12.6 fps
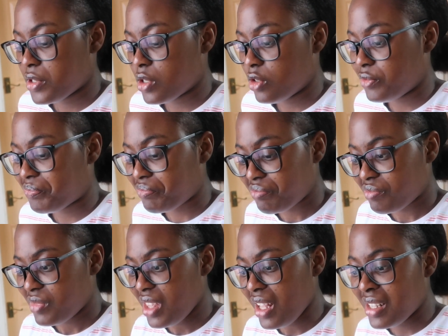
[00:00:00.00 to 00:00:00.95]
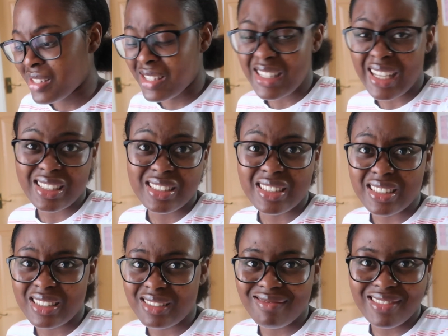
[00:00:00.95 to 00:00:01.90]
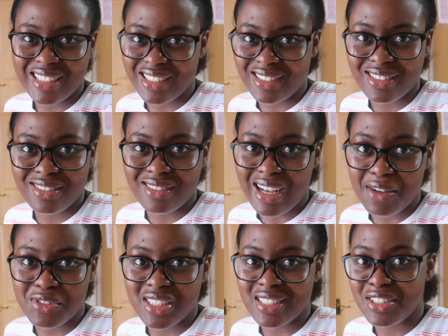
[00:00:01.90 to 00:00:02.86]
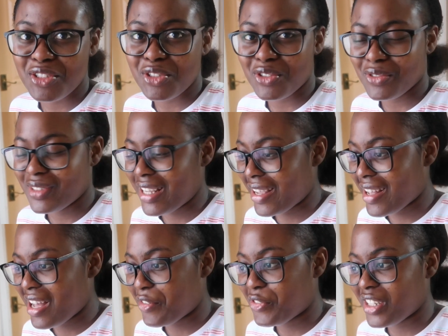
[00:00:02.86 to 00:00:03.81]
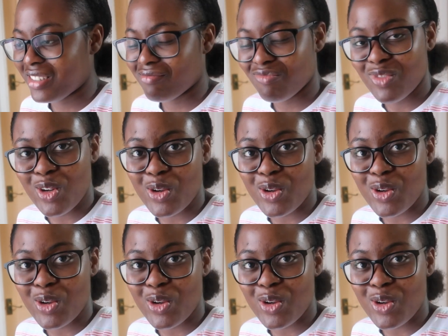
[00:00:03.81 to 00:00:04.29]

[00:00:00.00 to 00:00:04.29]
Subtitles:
So since I didn't need to take caffeine